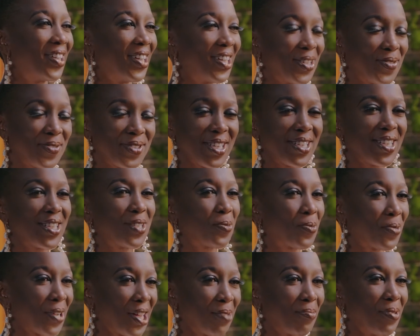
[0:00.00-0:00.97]
I've said it
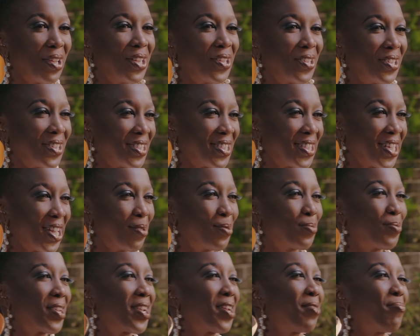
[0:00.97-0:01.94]
1 million times,
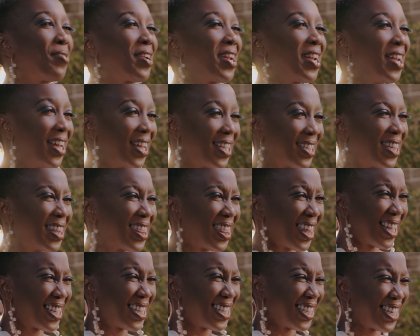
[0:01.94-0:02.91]
but I'm glad
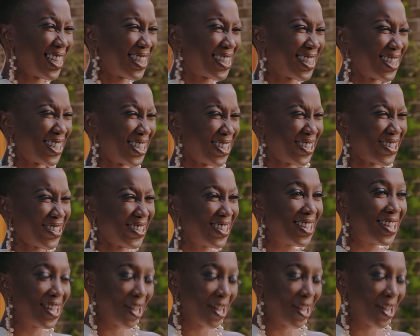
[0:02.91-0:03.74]
that it's here.